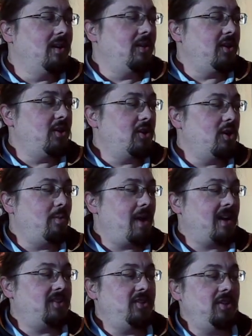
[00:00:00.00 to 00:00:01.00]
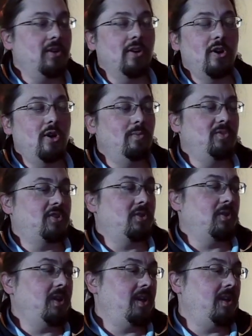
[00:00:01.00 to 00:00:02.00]
You can go back to your home
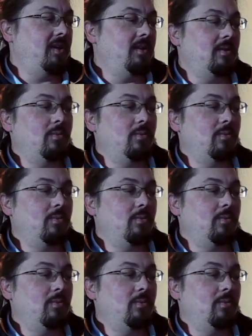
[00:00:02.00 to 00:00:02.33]
screen.